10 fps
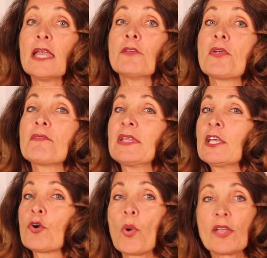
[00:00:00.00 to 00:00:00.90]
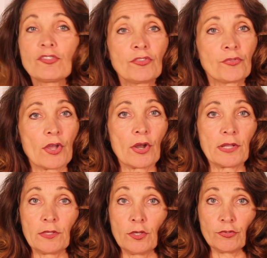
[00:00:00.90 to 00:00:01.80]
If you have any questions
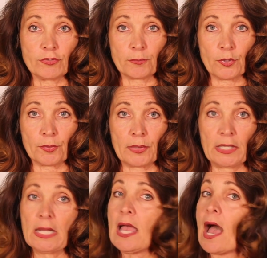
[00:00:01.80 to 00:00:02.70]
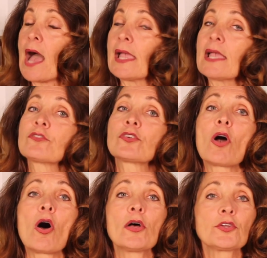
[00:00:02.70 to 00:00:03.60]
regarding the use of berberine, I
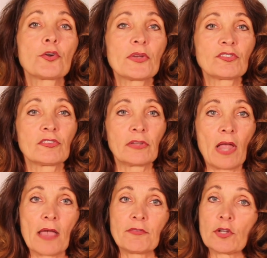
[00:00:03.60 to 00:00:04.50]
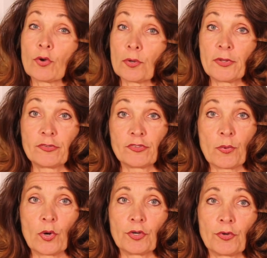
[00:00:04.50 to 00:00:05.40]
answer all your questions live in our hormone
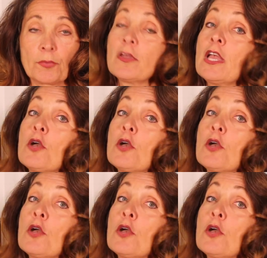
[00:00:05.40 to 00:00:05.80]
support group,